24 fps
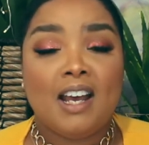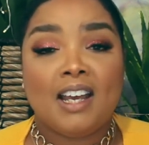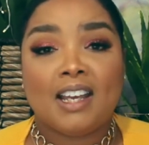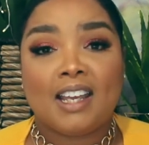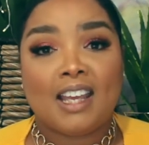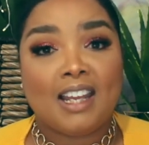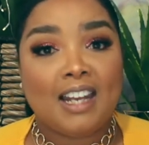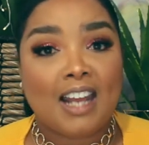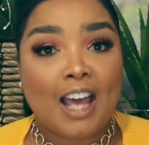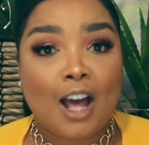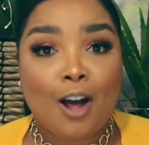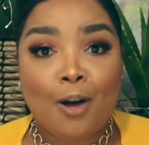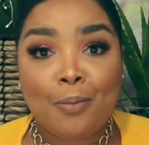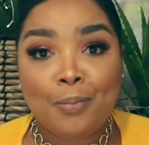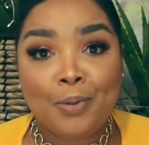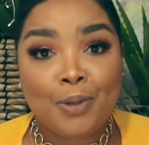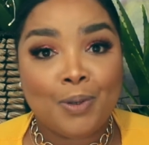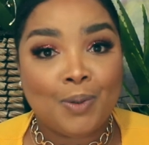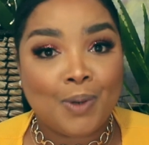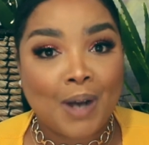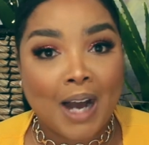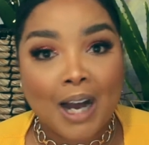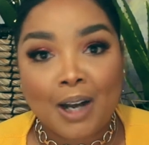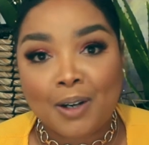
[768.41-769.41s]
can help
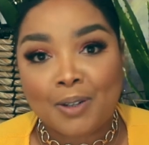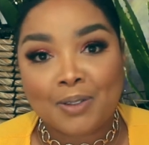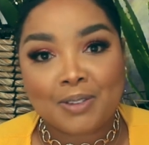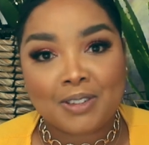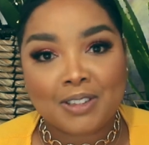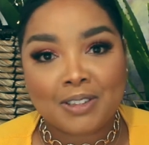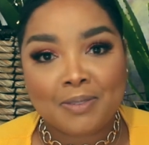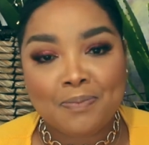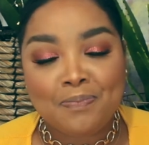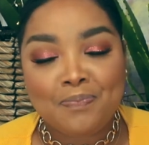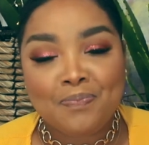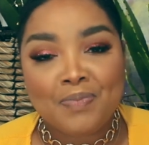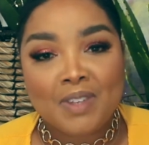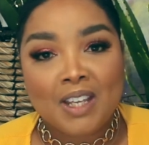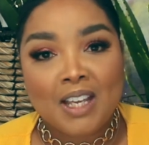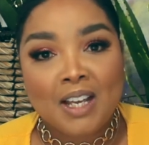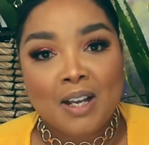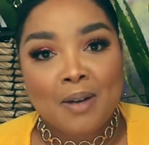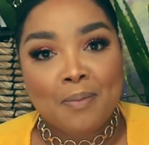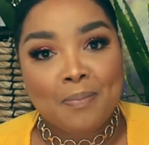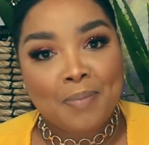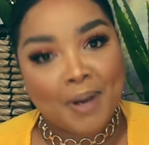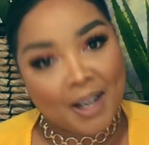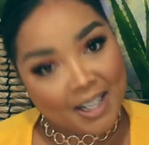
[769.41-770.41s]
you out.
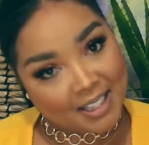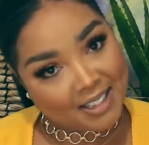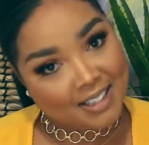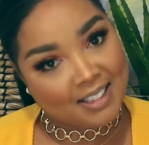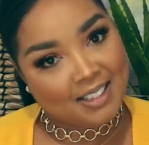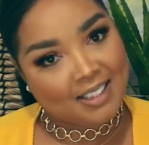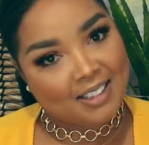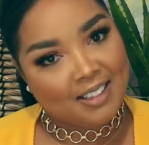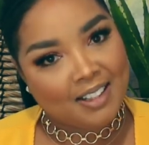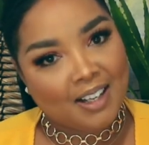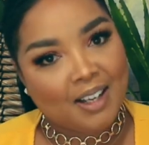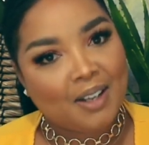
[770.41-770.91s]
But